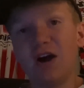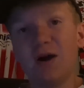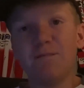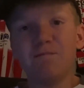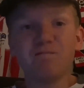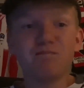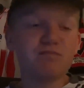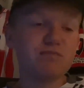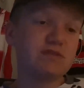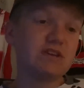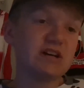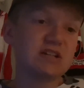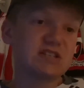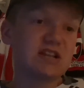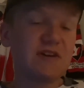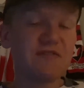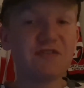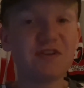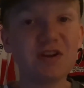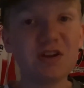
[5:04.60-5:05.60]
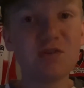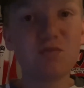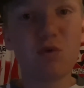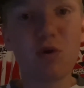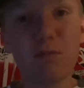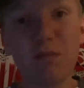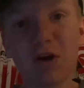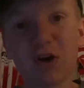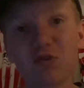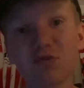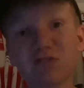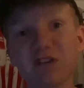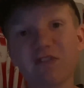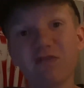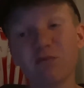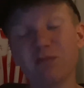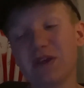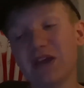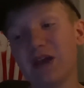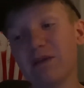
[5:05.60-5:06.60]
that's definitely what Michael Duff
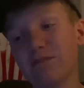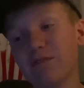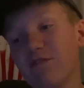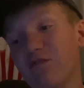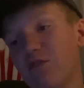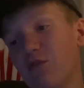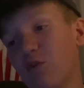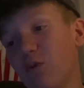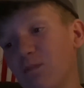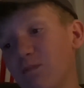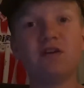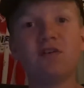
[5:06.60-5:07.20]
will be aiming for.